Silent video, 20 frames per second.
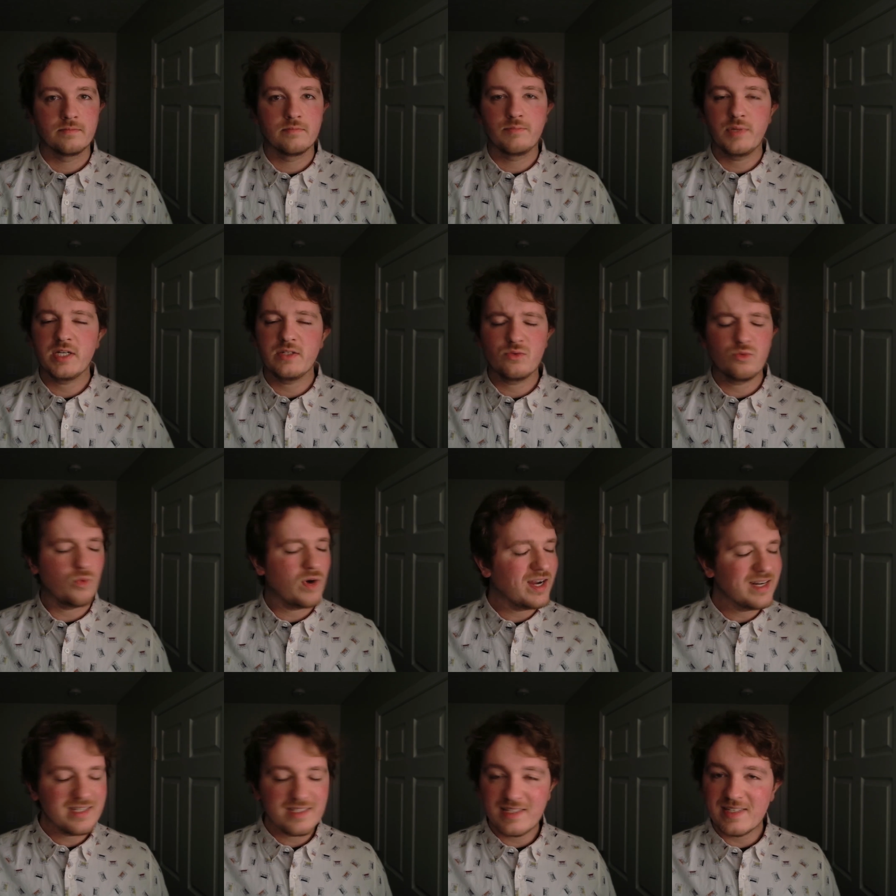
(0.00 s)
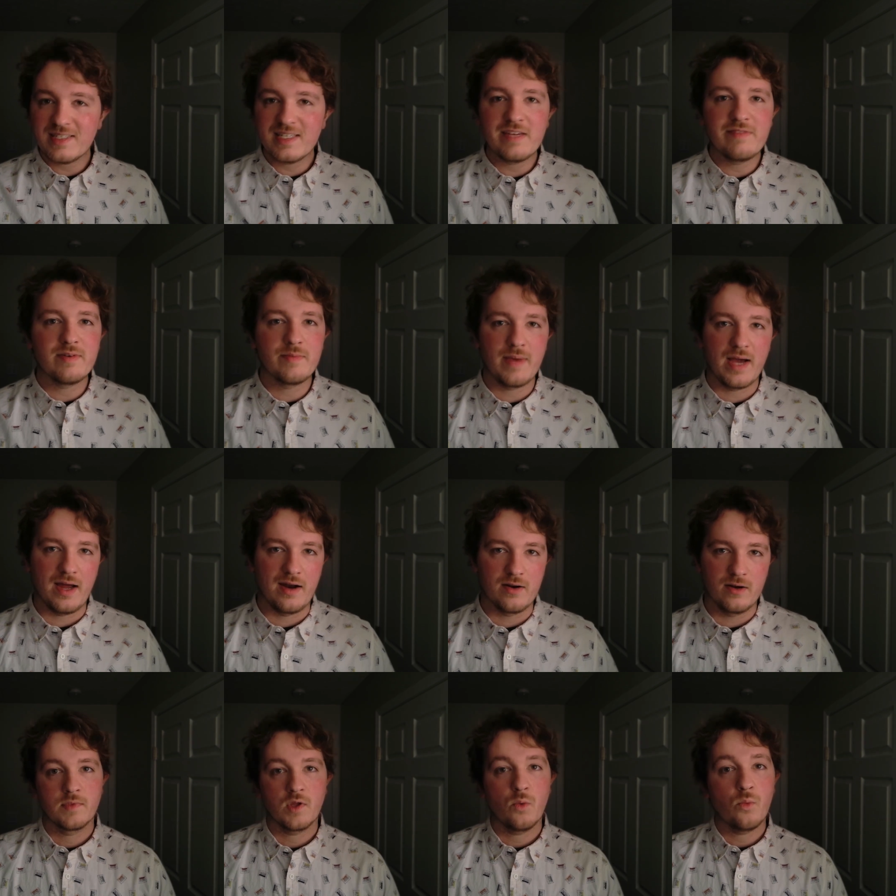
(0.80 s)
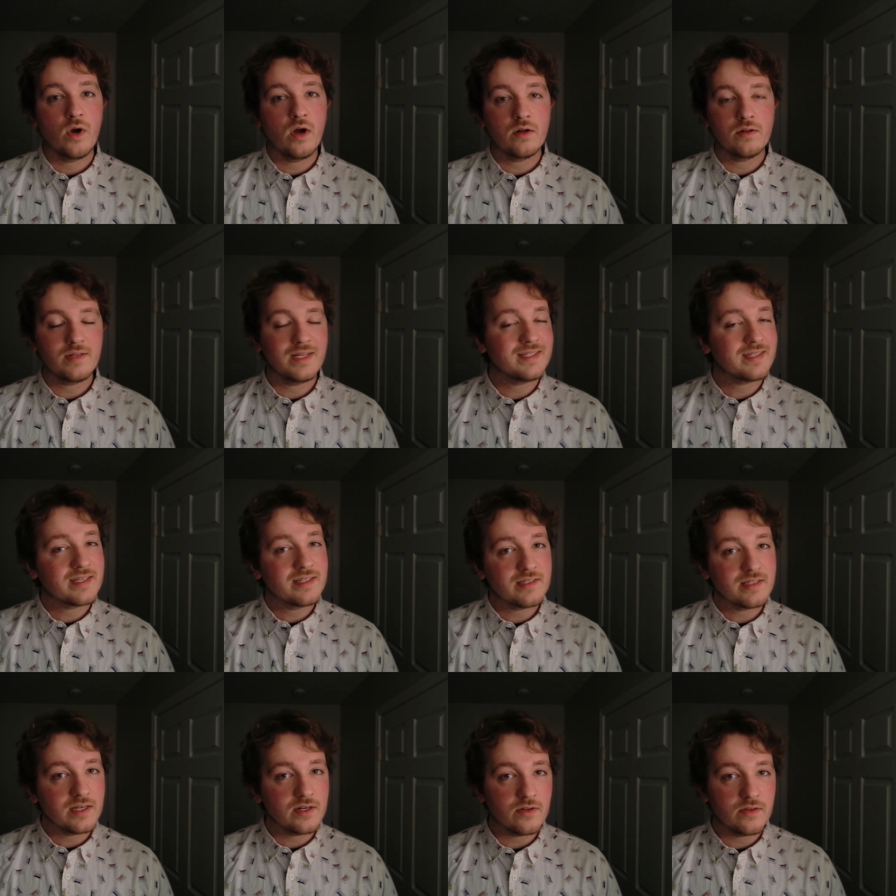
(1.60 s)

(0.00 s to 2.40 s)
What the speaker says: But why does this even matter? Well, let's consider the